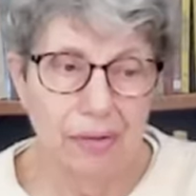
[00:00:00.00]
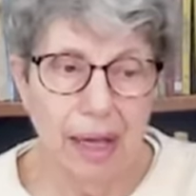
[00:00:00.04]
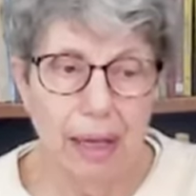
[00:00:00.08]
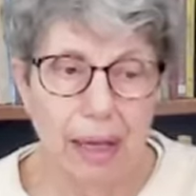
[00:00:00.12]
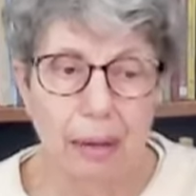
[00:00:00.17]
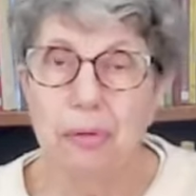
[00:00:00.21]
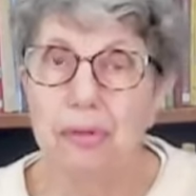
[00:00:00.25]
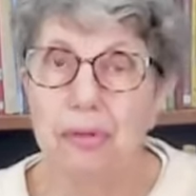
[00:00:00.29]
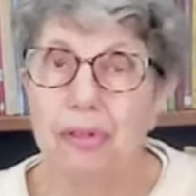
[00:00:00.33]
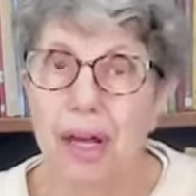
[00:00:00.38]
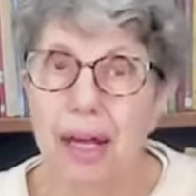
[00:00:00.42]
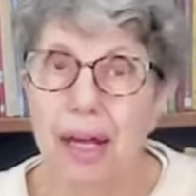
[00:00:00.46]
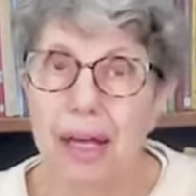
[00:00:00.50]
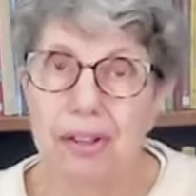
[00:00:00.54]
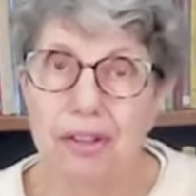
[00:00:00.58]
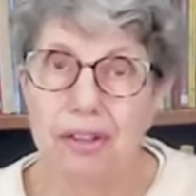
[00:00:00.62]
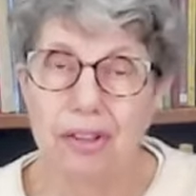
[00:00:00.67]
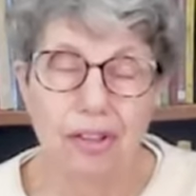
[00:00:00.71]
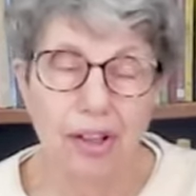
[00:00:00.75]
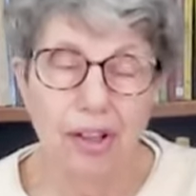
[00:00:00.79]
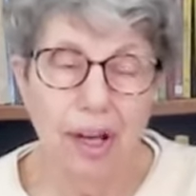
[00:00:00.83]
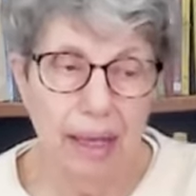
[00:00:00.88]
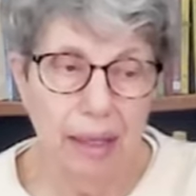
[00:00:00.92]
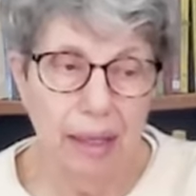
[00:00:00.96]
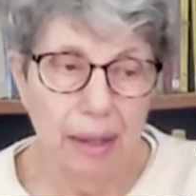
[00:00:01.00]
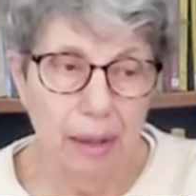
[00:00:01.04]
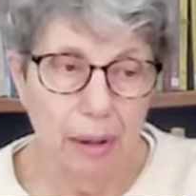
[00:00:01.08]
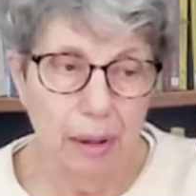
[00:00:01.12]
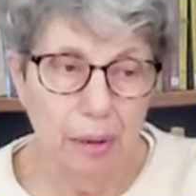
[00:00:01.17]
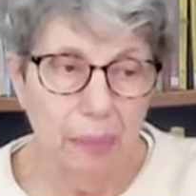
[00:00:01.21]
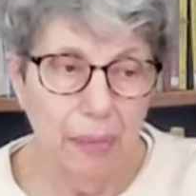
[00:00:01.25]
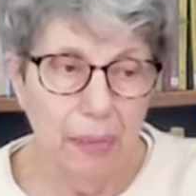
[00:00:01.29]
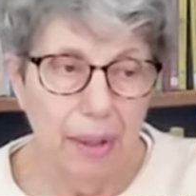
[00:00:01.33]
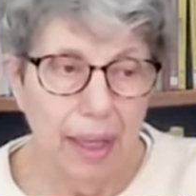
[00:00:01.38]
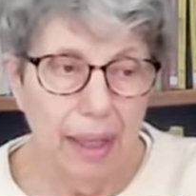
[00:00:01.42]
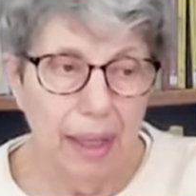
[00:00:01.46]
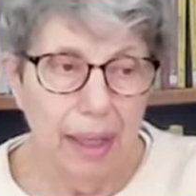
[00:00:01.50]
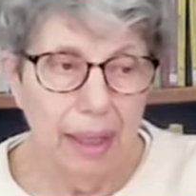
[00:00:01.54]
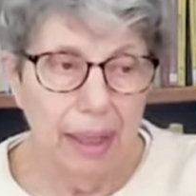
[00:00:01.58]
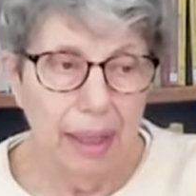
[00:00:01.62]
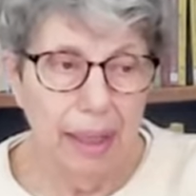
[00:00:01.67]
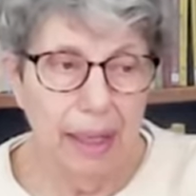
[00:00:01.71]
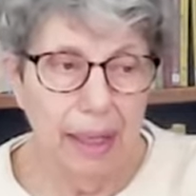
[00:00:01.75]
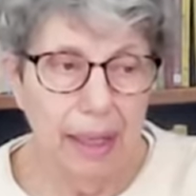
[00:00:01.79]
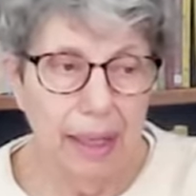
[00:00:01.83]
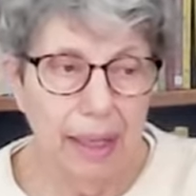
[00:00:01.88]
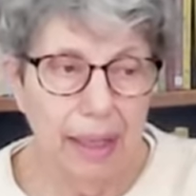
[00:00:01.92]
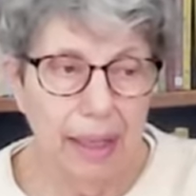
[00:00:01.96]
doubt I shall.
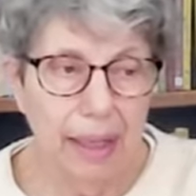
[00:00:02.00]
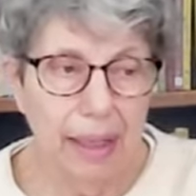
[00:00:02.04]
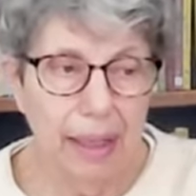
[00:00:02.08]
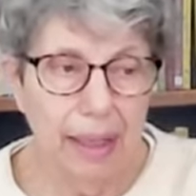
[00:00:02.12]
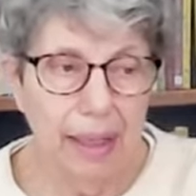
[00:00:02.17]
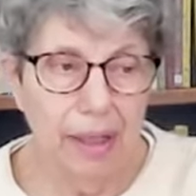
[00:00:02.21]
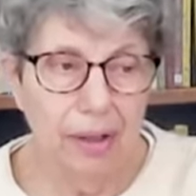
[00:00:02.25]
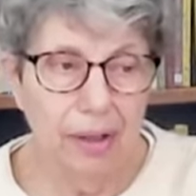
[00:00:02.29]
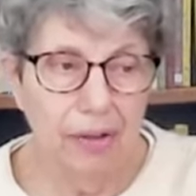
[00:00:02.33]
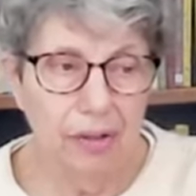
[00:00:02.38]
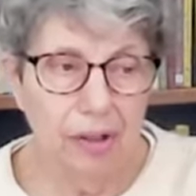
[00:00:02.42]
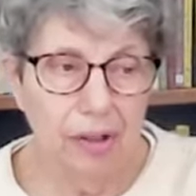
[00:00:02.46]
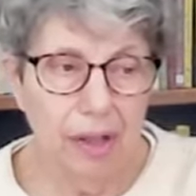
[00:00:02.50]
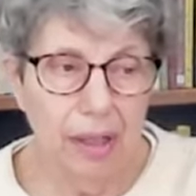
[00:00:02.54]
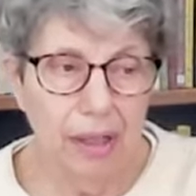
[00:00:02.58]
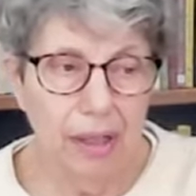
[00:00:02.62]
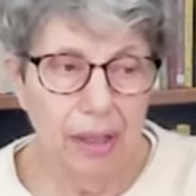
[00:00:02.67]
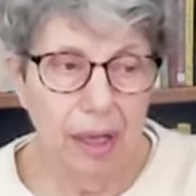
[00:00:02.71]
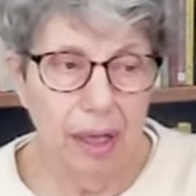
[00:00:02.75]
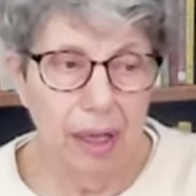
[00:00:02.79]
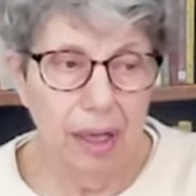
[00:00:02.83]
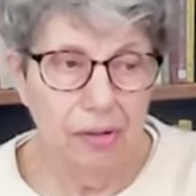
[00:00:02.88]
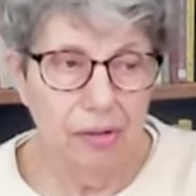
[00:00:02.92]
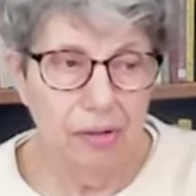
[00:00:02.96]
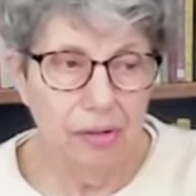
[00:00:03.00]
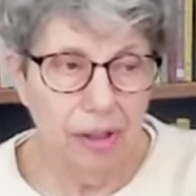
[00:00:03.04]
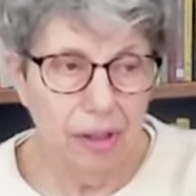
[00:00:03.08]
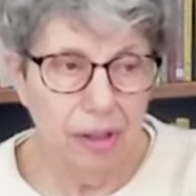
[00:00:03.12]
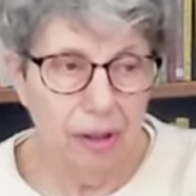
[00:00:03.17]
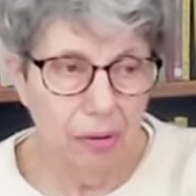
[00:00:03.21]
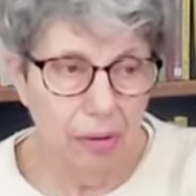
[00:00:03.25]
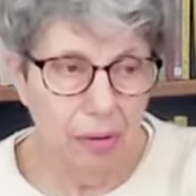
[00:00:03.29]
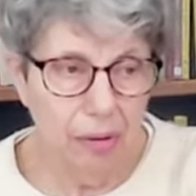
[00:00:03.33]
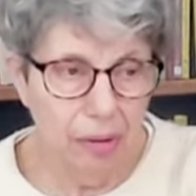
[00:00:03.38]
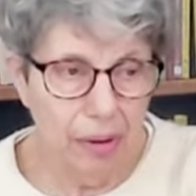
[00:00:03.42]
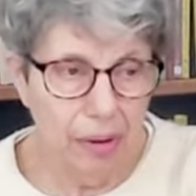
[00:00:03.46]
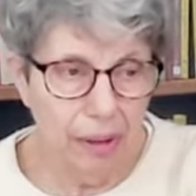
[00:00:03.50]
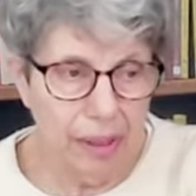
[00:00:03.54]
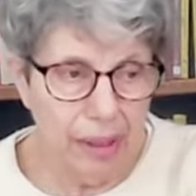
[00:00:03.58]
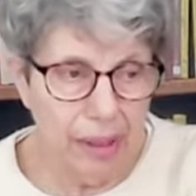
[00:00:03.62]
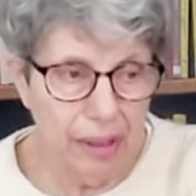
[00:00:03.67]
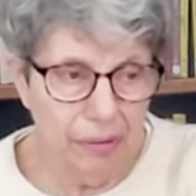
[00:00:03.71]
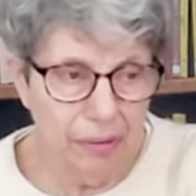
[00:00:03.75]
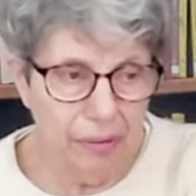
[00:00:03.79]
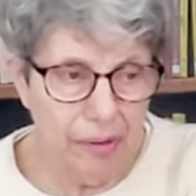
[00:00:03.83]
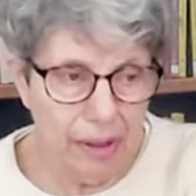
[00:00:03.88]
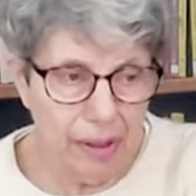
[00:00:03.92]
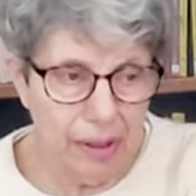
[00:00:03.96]
Here is an article
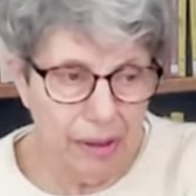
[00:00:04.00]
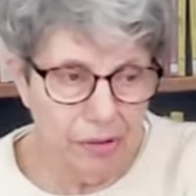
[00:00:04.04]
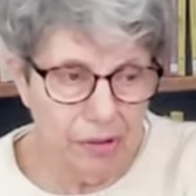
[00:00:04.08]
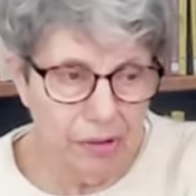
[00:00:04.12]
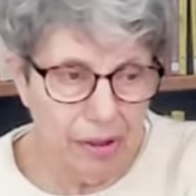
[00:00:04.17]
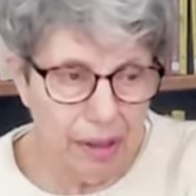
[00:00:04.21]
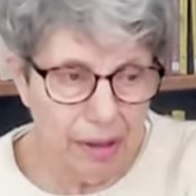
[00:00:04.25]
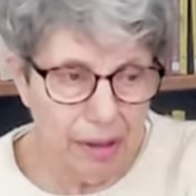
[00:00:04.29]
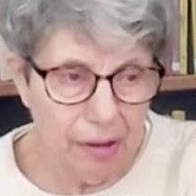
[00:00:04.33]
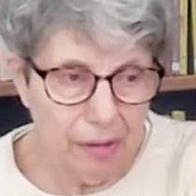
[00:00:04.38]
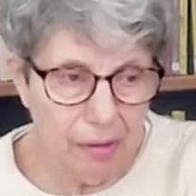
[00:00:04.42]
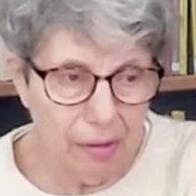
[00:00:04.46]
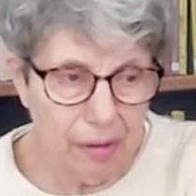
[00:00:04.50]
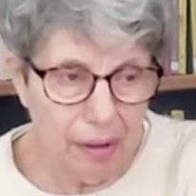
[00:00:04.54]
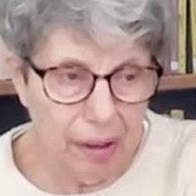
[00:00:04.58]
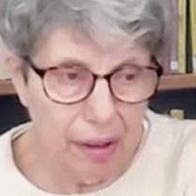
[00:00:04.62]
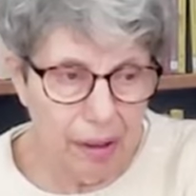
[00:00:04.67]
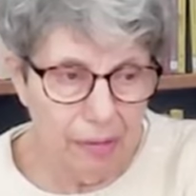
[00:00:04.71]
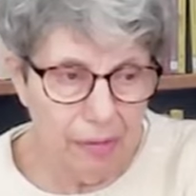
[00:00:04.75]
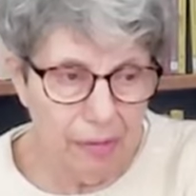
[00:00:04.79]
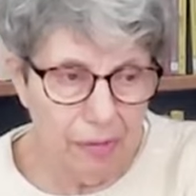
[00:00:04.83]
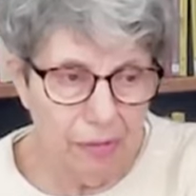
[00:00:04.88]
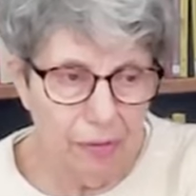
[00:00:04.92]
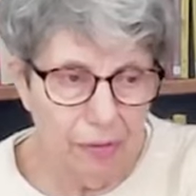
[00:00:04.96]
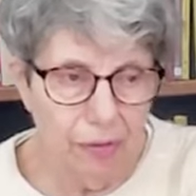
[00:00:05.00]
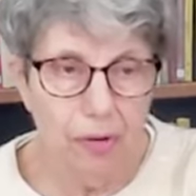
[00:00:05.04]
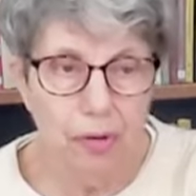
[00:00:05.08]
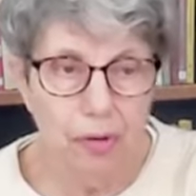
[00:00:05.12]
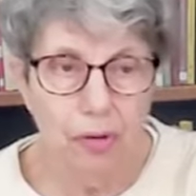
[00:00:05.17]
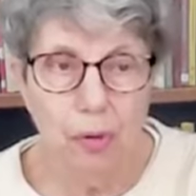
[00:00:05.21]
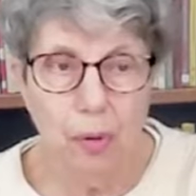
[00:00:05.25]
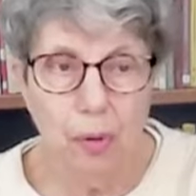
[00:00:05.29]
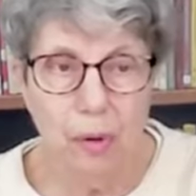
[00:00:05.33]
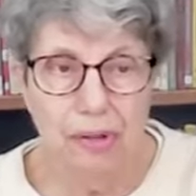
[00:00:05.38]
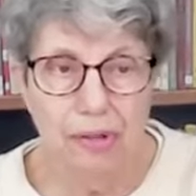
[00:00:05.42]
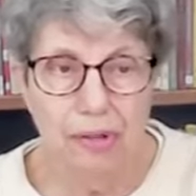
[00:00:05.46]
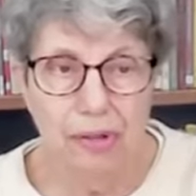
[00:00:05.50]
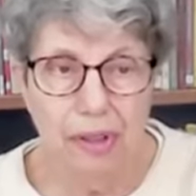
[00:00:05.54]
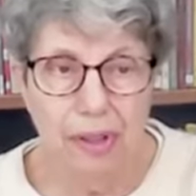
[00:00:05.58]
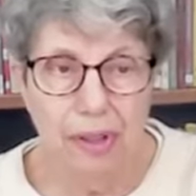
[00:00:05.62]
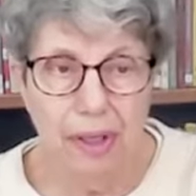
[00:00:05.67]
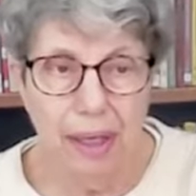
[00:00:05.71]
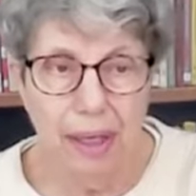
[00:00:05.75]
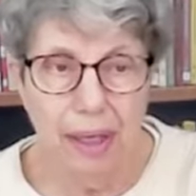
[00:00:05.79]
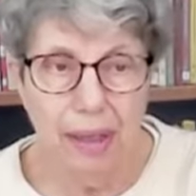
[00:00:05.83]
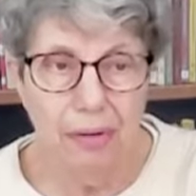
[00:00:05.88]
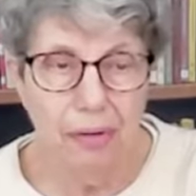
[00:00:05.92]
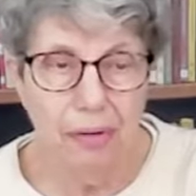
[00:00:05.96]
in the Telegraph, the
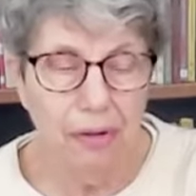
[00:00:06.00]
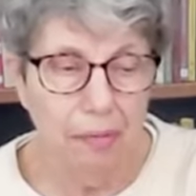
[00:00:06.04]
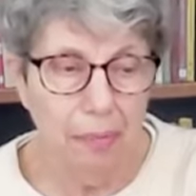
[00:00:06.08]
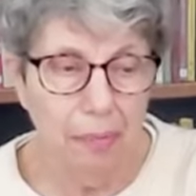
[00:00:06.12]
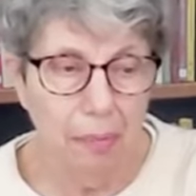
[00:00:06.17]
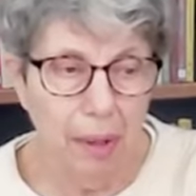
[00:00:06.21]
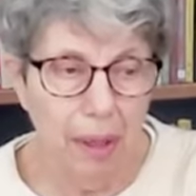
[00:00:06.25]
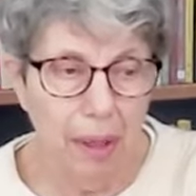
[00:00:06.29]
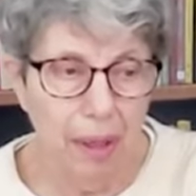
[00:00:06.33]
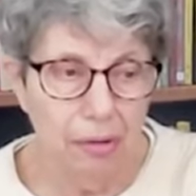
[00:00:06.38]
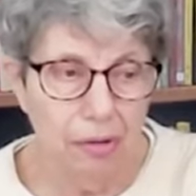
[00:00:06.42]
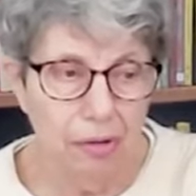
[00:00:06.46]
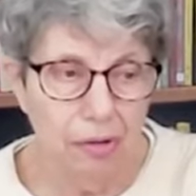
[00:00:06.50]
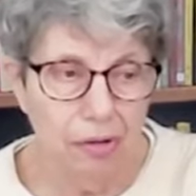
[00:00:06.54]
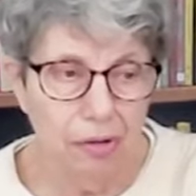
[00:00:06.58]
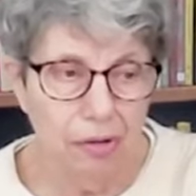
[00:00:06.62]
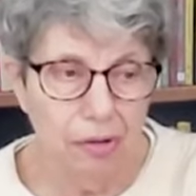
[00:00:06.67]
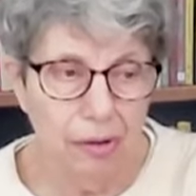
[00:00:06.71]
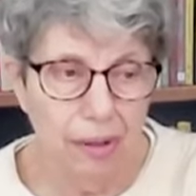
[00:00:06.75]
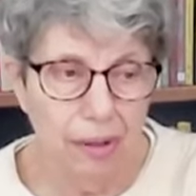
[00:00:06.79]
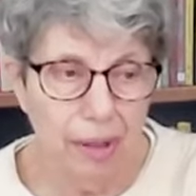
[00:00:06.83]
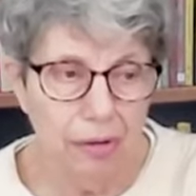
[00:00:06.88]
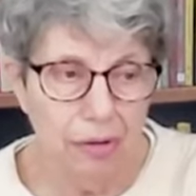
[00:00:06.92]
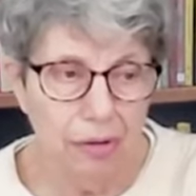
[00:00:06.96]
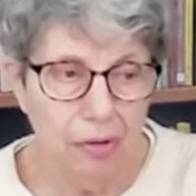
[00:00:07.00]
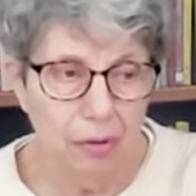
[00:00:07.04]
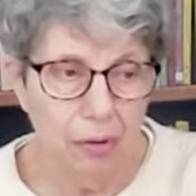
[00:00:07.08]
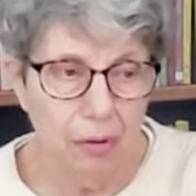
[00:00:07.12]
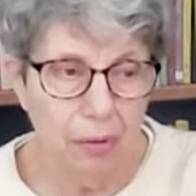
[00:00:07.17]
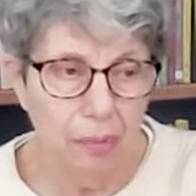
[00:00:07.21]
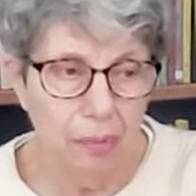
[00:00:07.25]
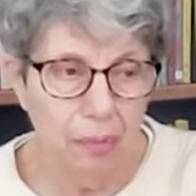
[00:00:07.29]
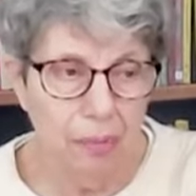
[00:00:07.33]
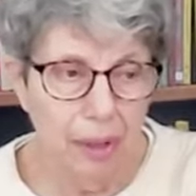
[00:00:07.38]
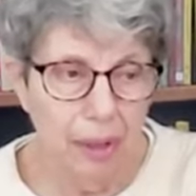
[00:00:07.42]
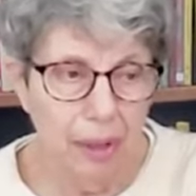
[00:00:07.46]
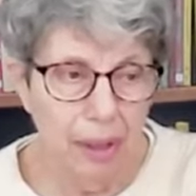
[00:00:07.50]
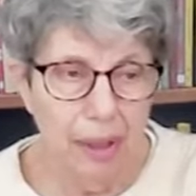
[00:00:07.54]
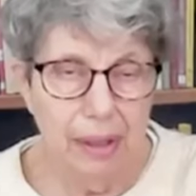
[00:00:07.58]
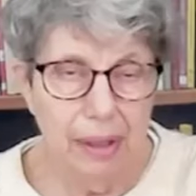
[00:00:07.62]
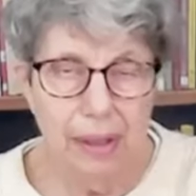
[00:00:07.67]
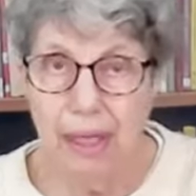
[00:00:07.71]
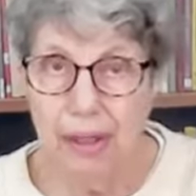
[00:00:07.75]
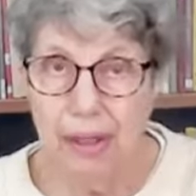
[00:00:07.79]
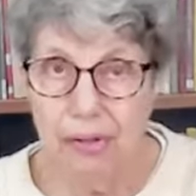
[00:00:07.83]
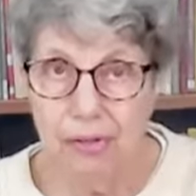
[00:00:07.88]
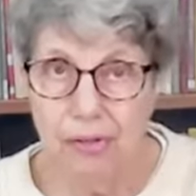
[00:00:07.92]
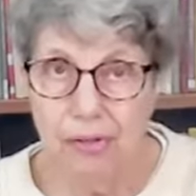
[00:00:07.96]
29th of March. That's from
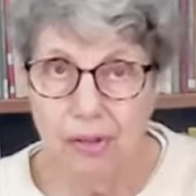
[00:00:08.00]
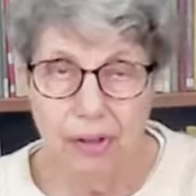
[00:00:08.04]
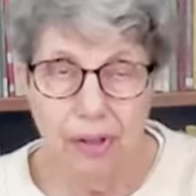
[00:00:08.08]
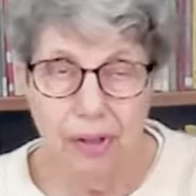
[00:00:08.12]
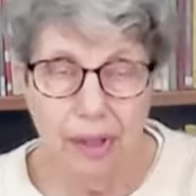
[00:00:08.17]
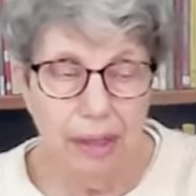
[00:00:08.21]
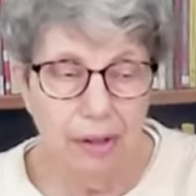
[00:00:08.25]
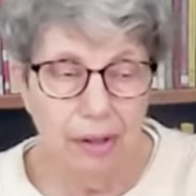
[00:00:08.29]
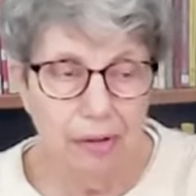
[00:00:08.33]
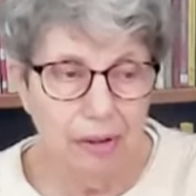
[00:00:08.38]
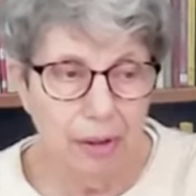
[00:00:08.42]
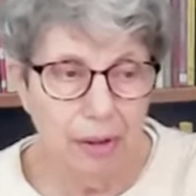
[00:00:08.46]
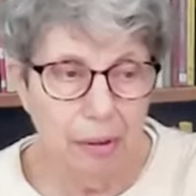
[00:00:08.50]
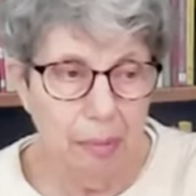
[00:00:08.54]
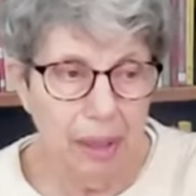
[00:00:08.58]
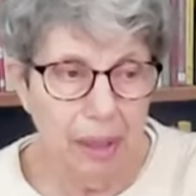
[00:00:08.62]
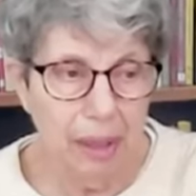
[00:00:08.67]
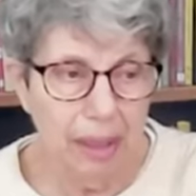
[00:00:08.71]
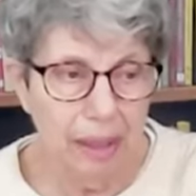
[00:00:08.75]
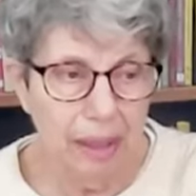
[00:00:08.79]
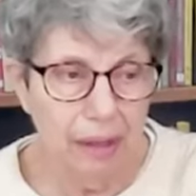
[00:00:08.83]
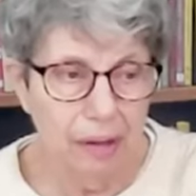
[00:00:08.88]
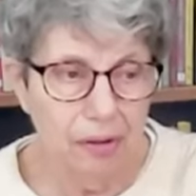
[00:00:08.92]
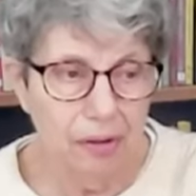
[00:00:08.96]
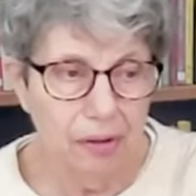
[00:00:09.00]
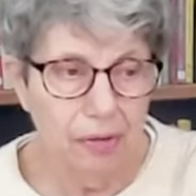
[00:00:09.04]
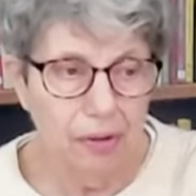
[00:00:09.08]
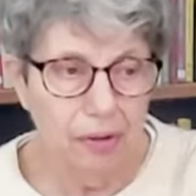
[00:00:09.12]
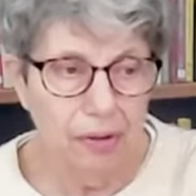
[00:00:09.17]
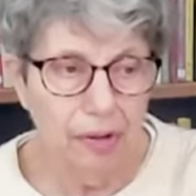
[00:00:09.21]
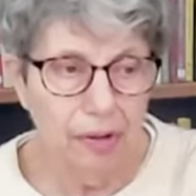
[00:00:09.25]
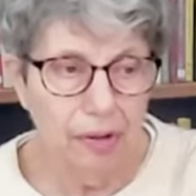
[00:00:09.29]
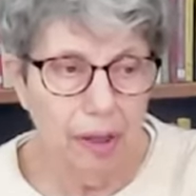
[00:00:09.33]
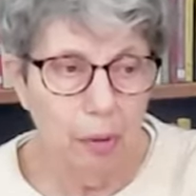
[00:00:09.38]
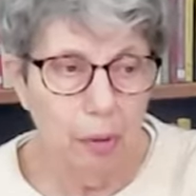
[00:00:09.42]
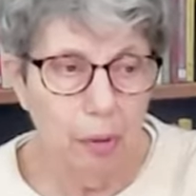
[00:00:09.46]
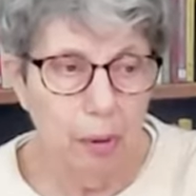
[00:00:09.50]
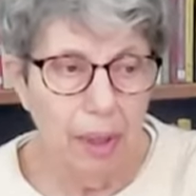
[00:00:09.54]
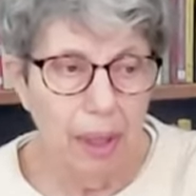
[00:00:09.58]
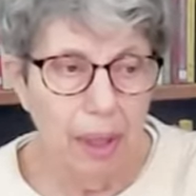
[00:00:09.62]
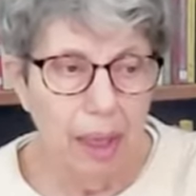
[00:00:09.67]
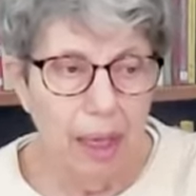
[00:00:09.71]
yesterday as I'm making this video.